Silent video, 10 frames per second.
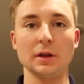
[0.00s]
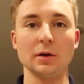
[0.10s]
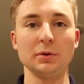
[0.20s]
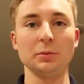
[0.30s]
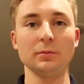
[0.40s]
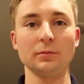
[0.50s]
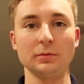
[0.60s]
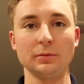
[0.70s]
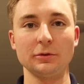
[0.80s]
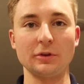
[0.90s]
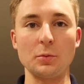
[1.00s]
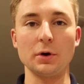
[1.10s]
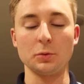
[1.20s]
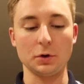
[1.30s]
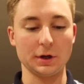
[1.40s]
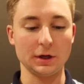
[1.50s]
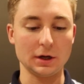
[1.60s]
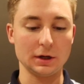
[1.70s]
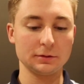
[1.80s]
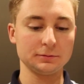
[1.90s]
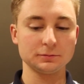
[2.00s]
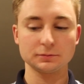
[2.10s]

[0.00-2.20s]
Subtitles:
have been somewhat working on.